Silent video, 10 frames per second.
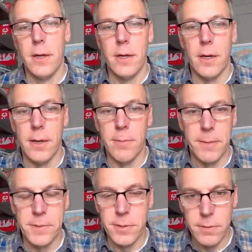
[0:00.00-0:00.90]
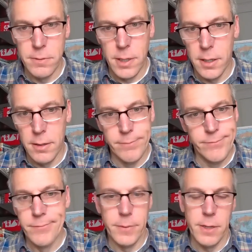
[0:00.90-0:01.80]
up to
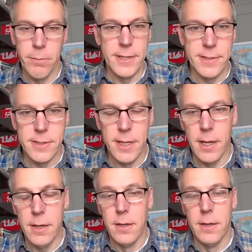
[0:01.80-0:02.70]
the present day.